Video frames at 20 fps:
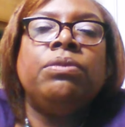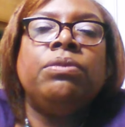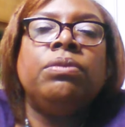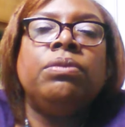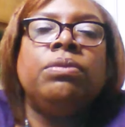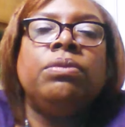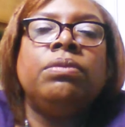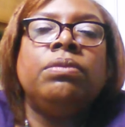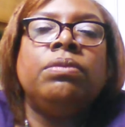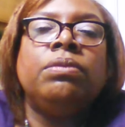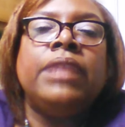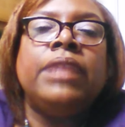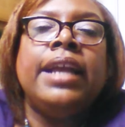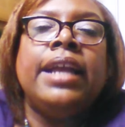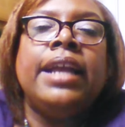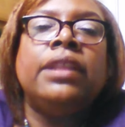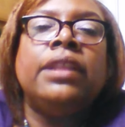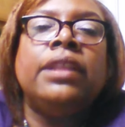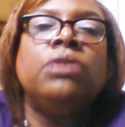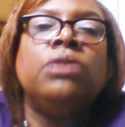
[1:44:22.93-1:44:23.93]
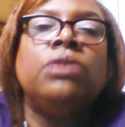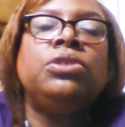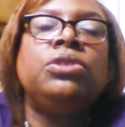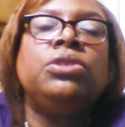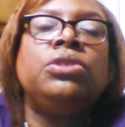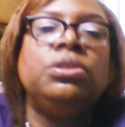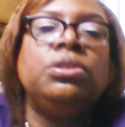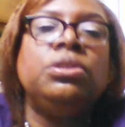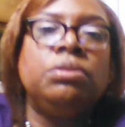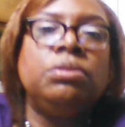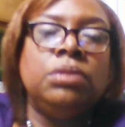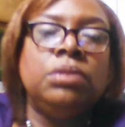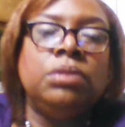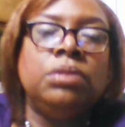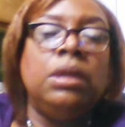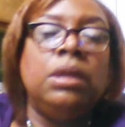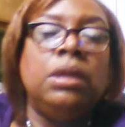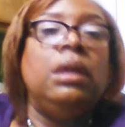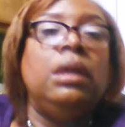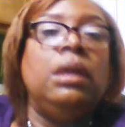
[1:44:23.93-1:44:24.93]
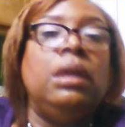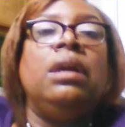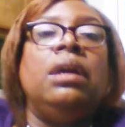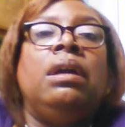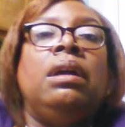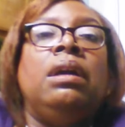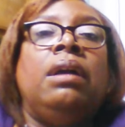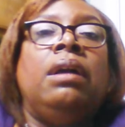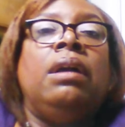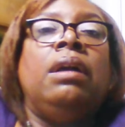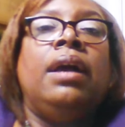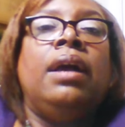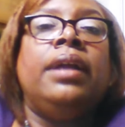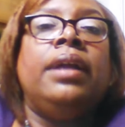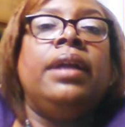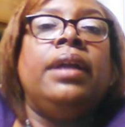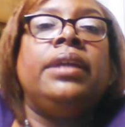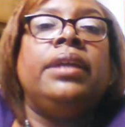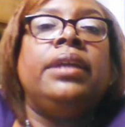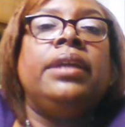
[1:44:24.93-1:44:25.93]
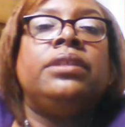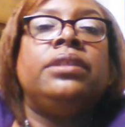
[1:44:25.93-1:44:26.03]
They got those too, I guess.